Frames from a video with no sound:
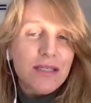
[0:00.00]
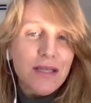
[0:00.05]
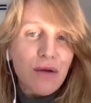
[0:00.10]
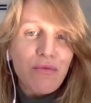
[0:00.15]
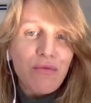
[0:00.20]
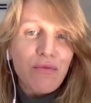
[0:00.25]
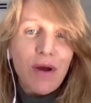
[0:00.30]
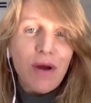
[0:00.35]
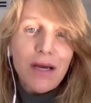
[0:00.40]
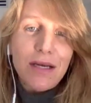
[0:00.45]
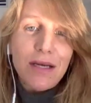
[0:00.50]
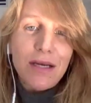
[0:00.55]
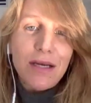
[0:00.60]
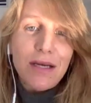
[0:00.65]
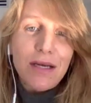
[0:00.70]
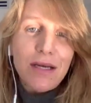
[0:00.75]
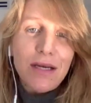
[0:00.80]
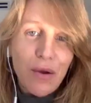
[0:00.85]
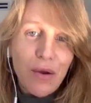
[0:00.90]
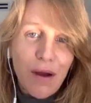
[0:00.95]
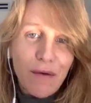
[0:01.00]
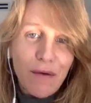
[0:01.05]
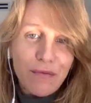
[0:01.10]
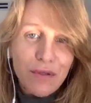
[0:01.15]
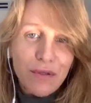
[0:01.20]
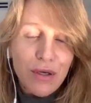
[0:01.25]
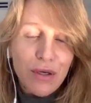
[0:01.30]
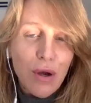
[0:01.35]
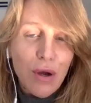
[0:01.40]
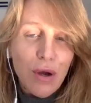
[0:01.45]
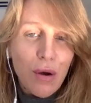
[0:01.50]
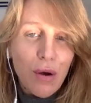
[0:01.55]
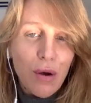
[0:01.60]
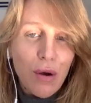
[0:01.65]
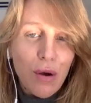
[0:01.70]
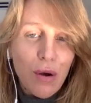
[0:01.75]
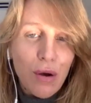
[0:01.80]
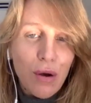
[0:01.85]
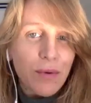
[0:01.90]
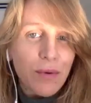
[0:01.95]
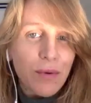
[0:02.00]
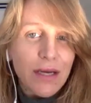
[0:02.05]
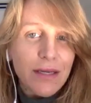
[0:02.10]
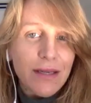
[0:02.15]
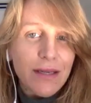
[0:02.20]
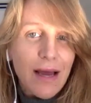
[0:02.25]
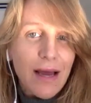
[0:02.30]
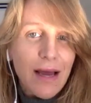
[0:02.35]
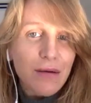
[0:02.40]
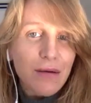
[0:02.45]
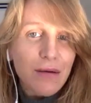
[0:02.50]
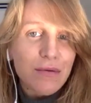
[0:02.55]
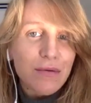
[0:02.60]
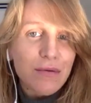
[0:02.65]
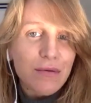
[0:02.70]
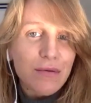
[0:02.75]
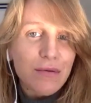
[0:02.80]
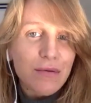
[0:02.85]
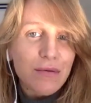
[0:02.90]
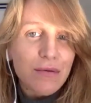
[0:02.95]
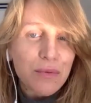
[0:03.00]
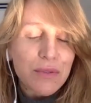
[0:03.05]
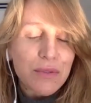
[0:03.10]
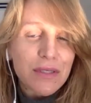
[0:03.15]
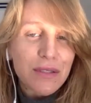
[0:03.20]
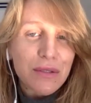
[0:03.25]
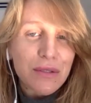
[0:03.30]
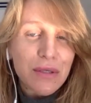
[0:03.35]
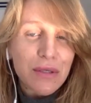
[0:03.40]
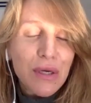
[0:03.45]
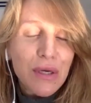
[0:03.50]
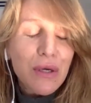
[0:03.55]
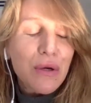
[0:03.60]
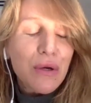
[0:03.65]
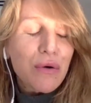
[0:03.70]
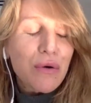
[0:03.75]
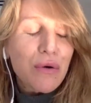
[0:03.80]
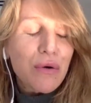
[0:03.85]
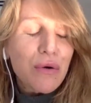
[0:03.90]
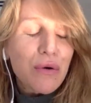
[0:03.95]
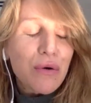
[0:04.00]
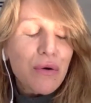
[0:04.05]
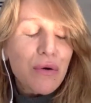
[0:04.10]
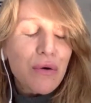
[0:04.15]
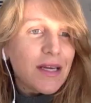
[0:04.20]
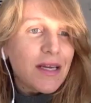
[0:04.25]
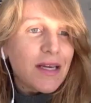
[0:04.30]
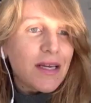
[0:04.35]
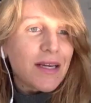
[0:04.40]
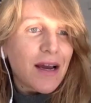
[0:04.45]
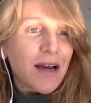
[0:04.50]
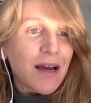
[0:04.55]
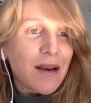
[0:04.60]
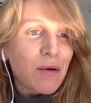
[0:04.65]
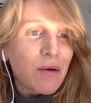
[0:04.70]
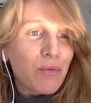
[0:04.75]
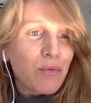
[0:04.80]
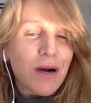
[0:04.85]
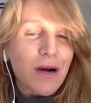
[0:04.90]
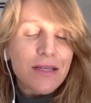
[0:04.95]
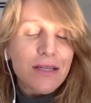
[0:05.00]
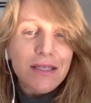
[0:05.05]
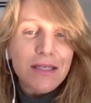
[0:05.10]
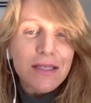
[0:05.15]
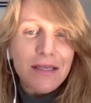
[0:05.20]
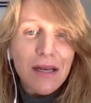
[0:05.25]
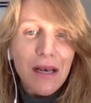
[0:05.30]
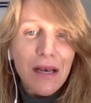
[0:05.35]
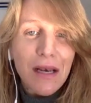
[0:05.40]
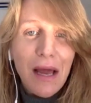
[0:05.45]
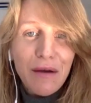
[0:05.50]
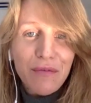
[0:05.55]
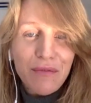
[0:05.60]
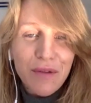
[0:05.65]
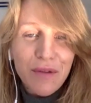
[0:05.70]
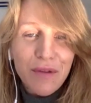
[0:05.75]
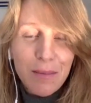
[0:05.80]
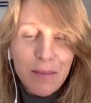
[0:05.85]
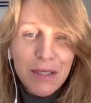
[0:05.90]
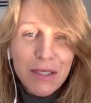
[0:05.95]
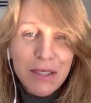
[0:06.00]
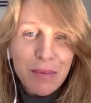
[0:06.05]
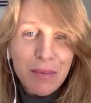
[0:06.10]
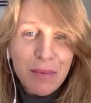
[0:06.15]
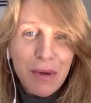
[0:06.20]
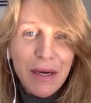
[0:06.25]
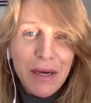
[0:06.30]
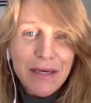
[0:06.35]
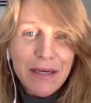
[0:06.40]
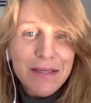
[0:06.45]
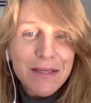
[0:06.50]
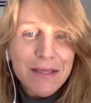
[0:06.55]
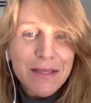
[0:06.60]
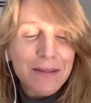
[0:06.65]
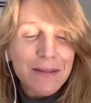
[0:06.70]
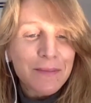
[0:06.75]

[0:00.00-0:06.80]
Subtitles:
the sunrise, and then you have to go all the way down. So it was really kind of once in a lifetime experience.